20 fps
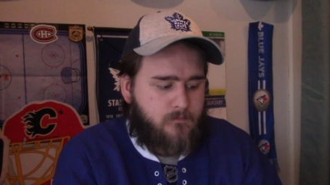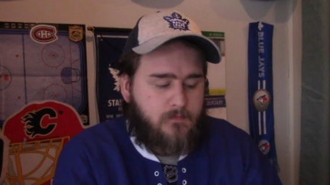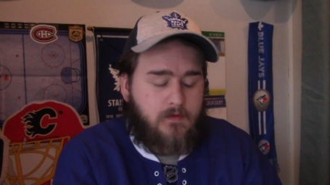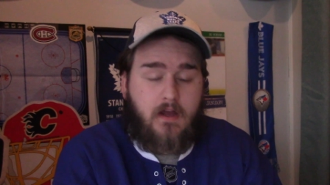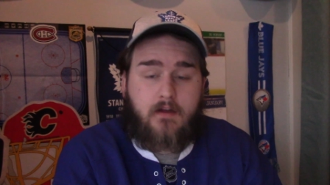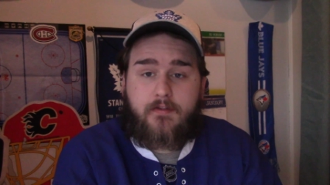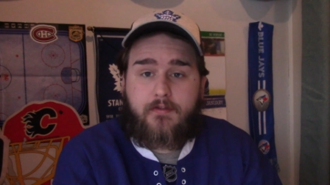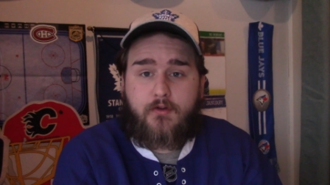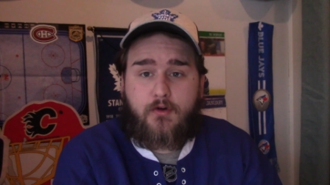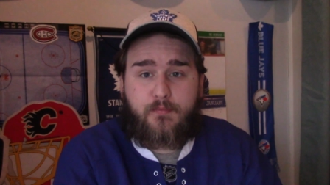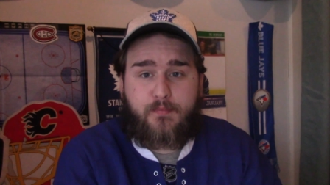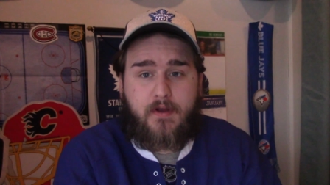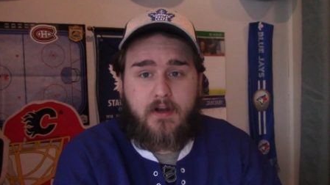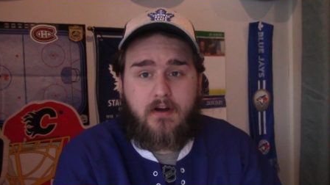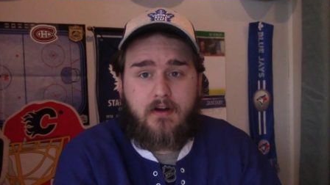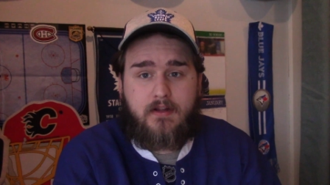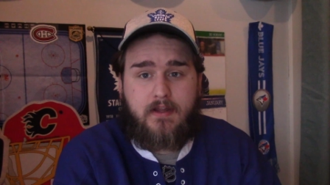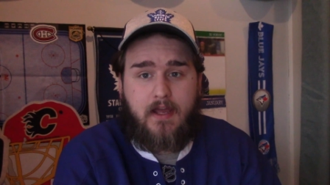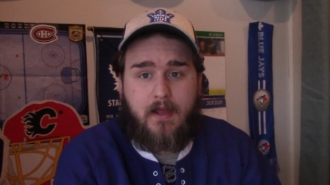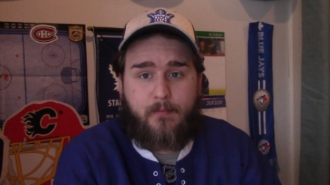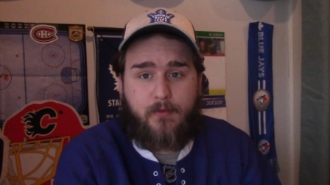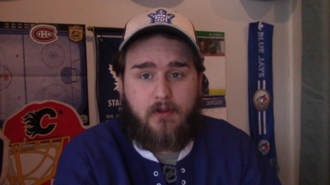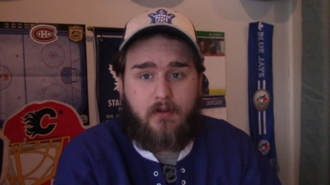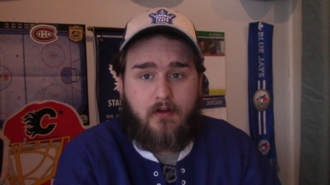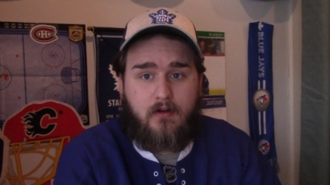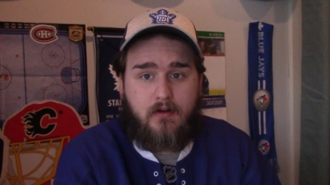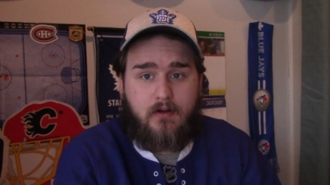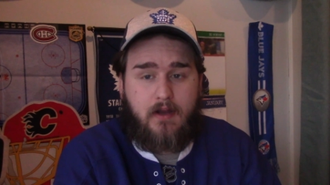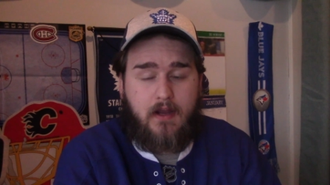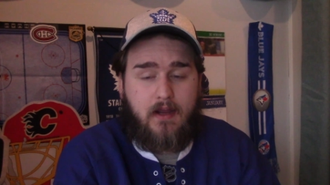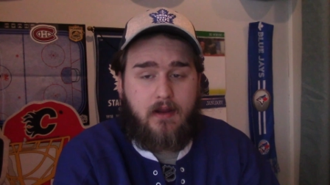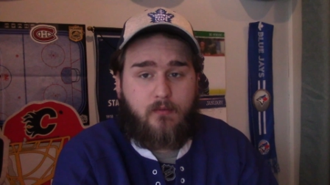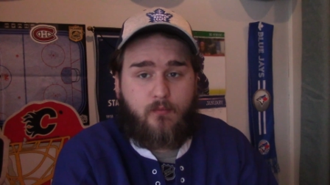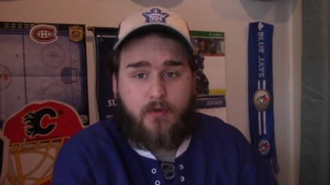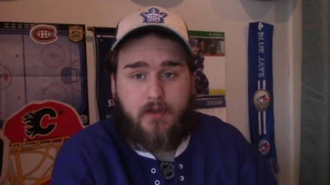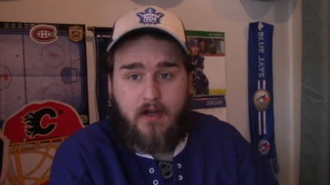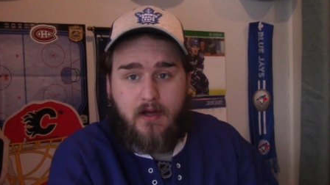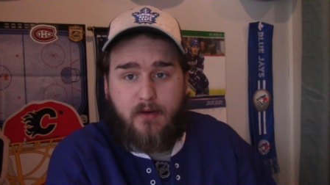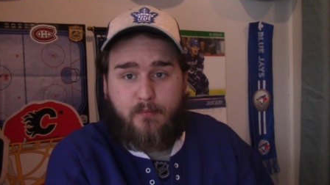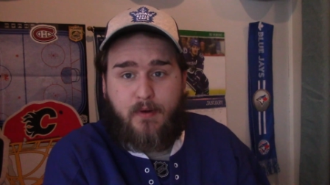Now, third period came along, and we
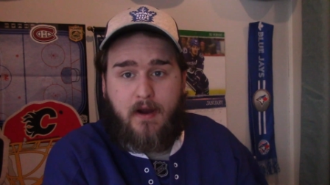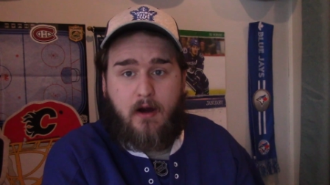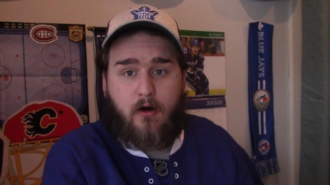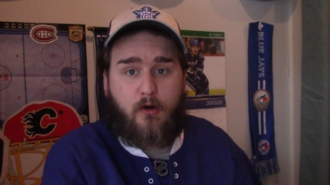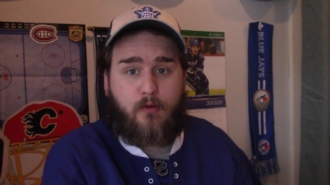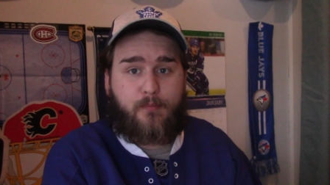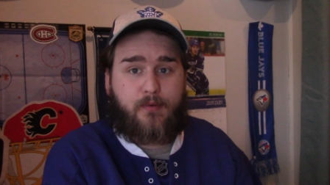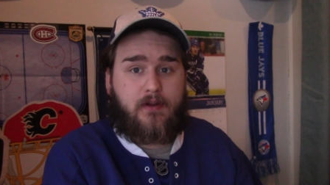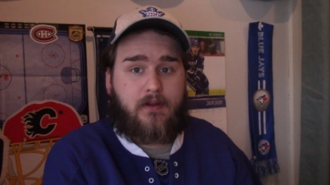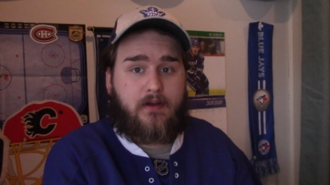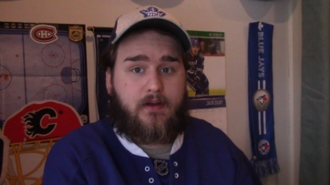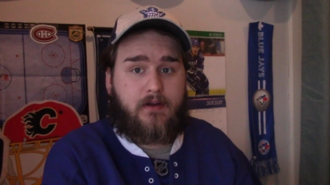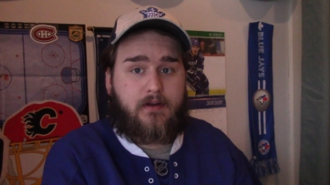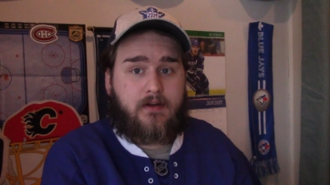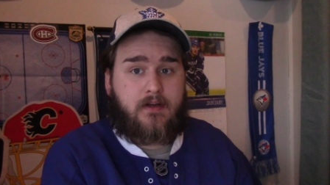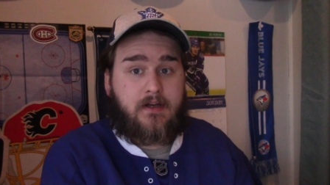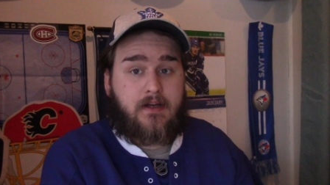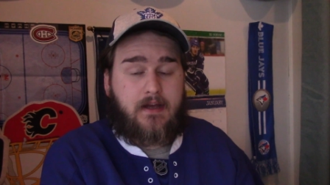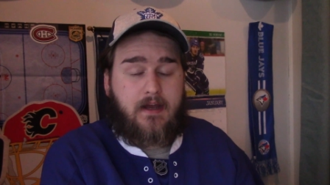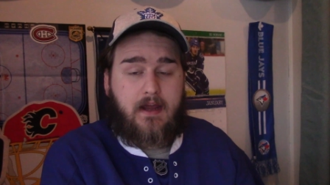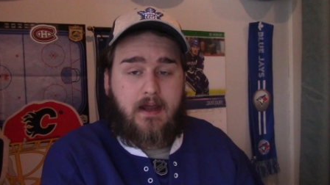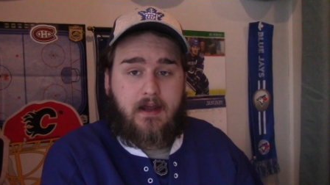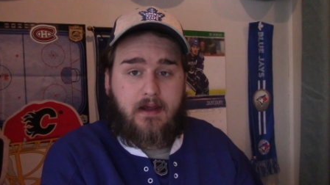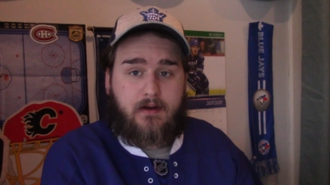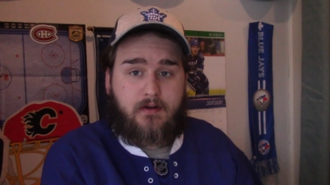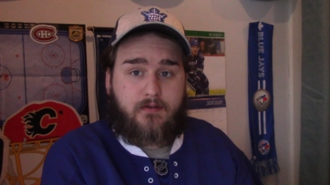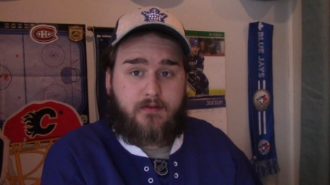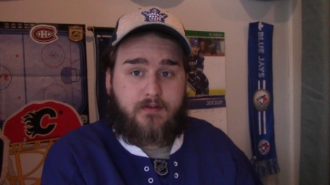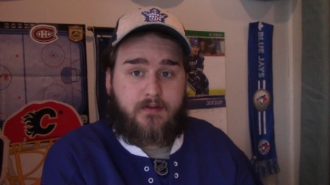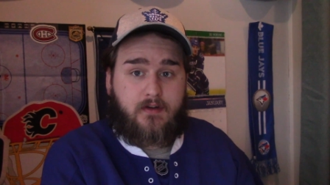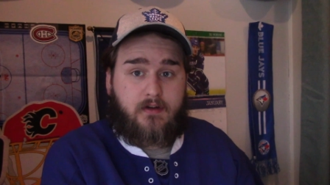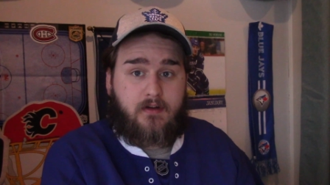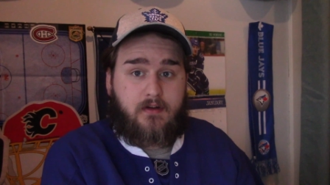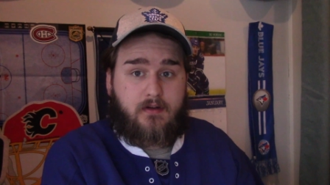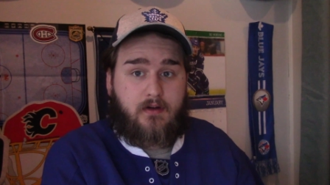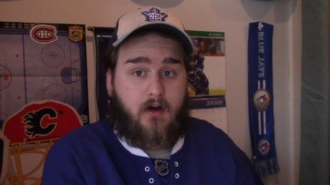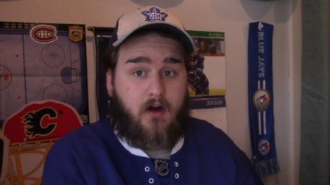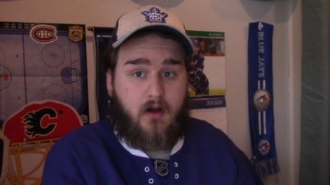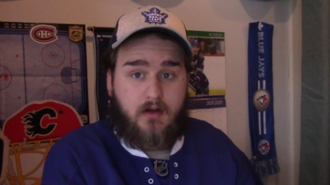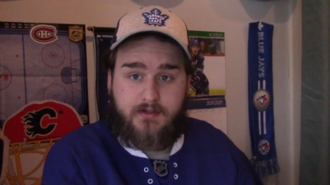got a power play, and
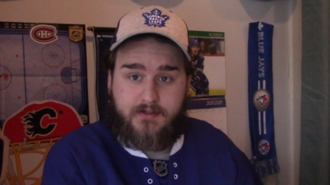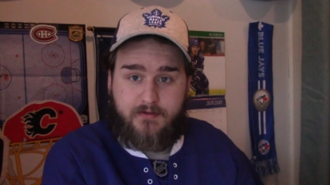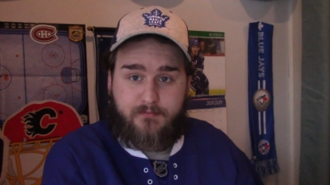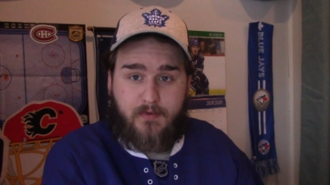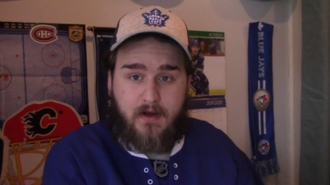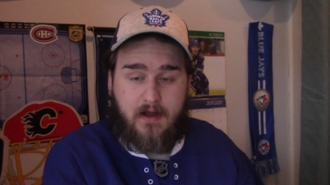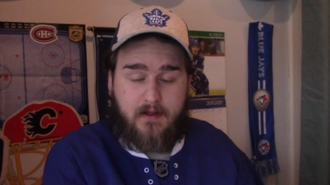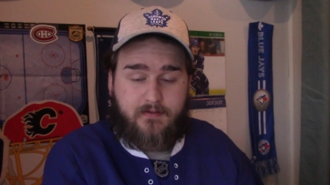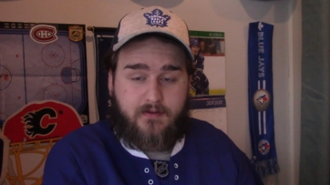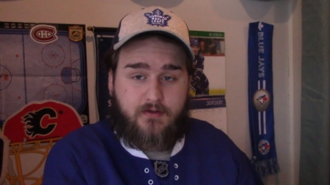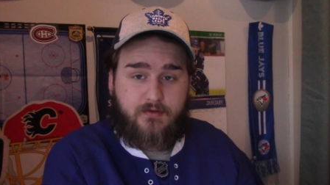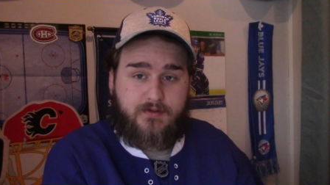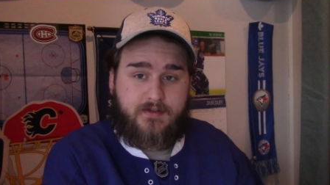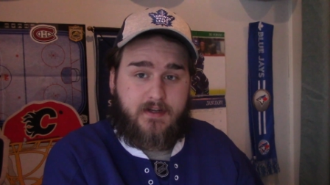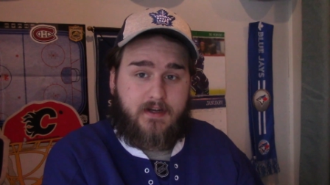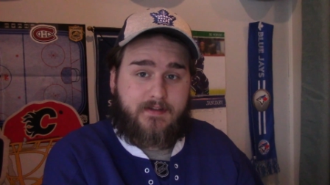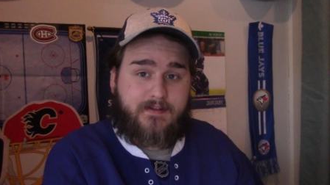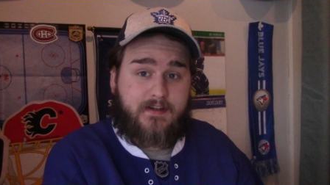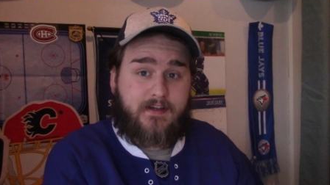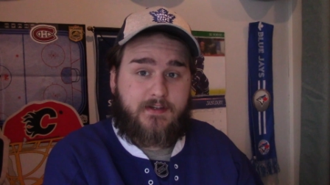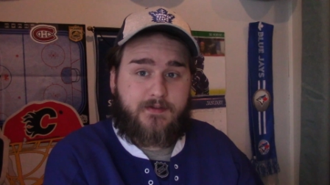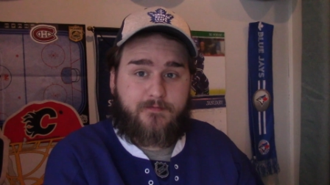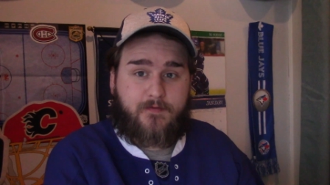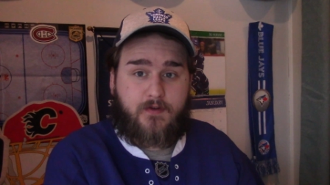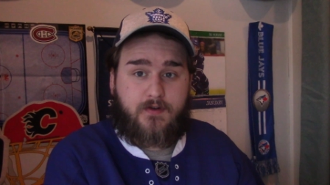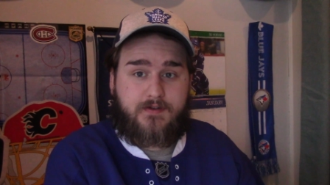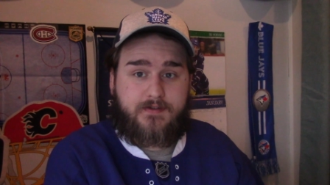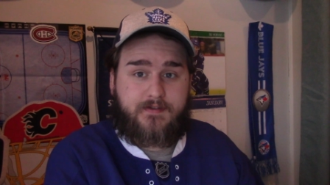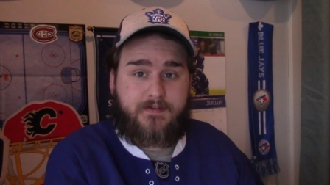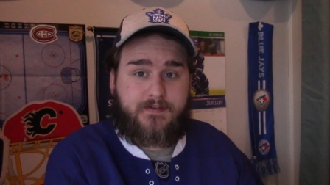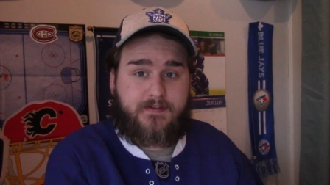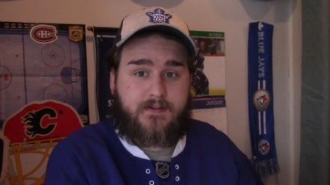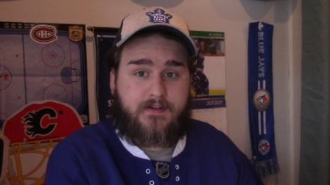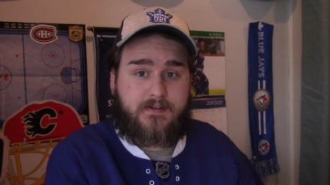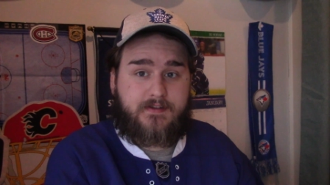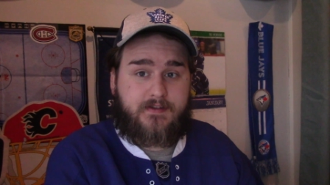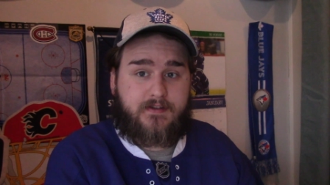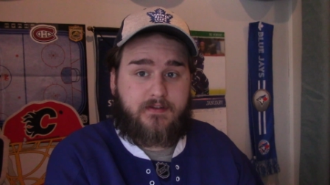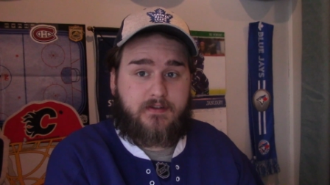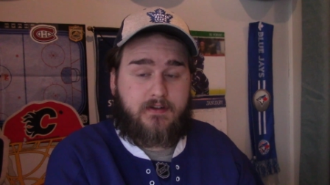Austin Matthews gets his first of the
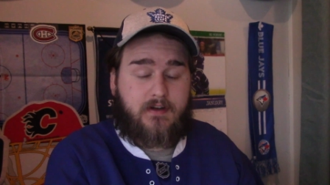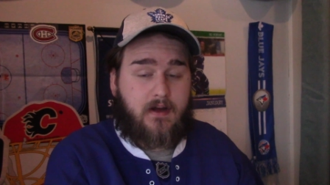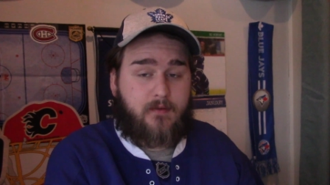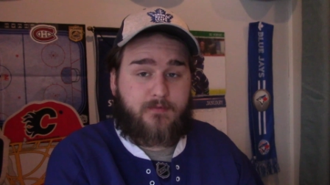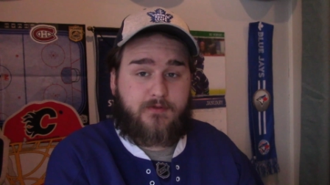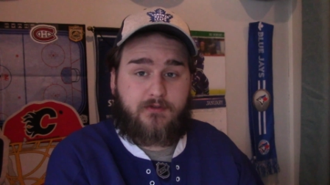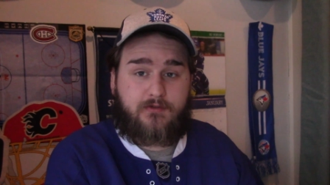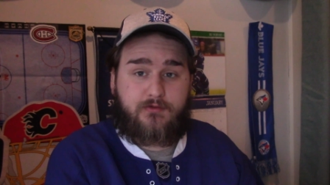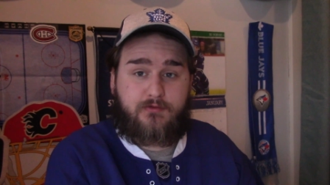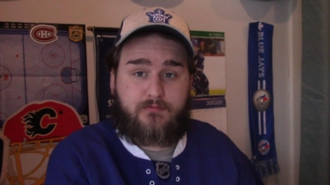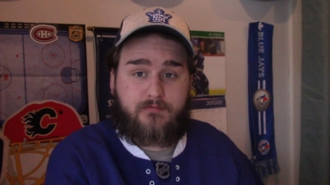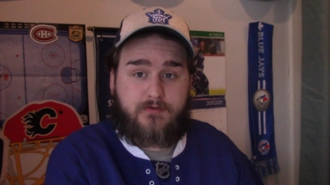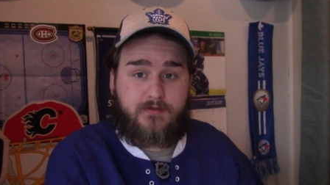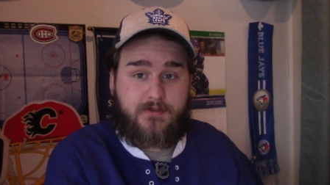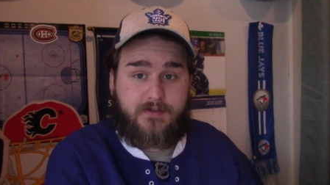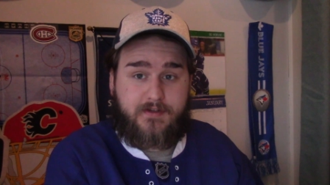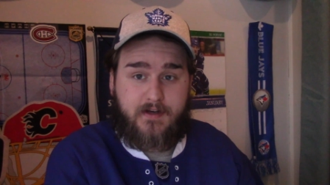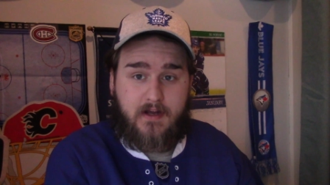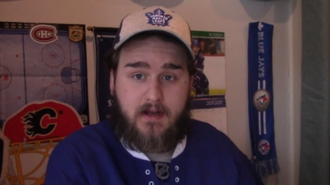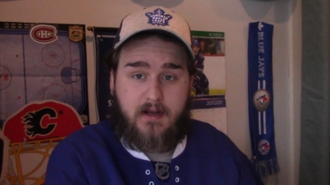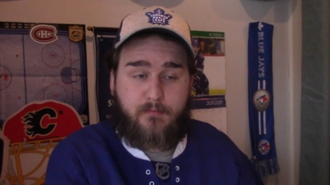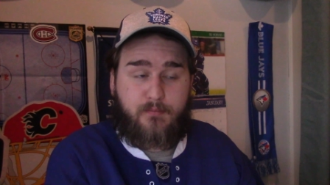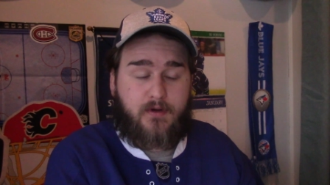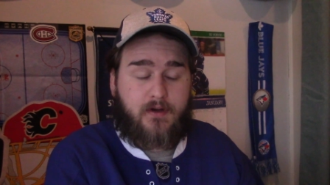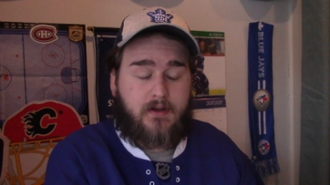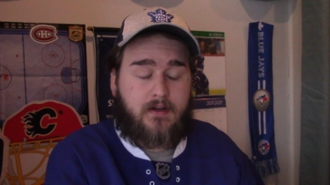season, an absolute snipe.